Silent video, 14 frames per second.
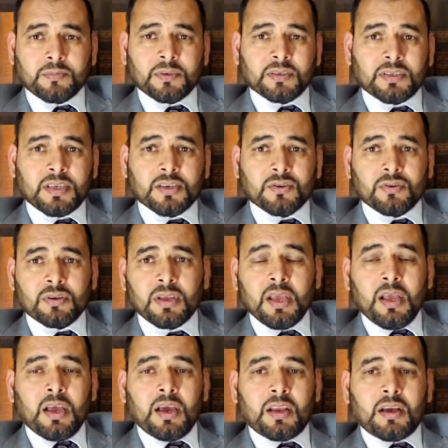decision,
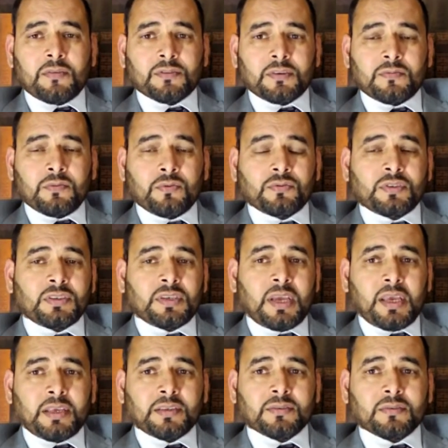and after 14
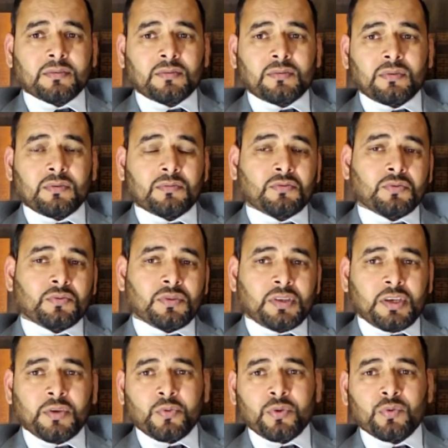days to 2
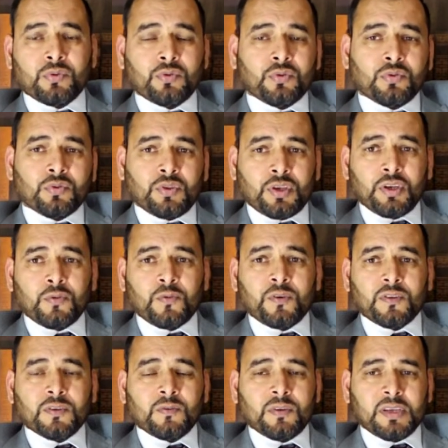to 3
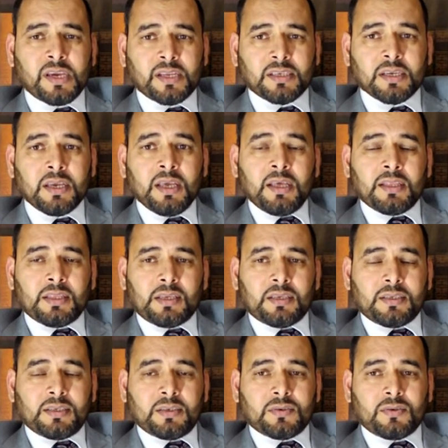weeks, you will get the
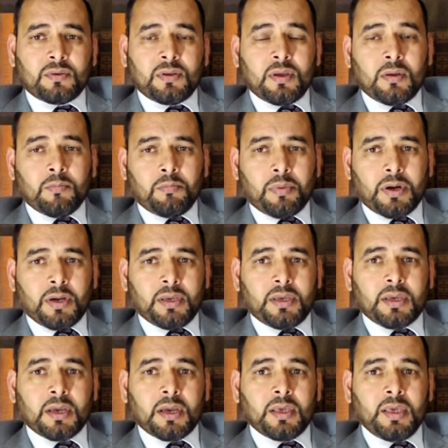decision by
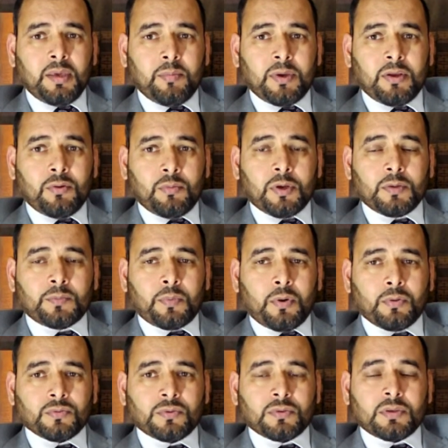email or by
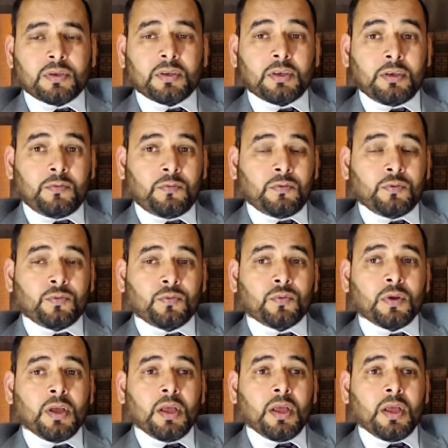post. If you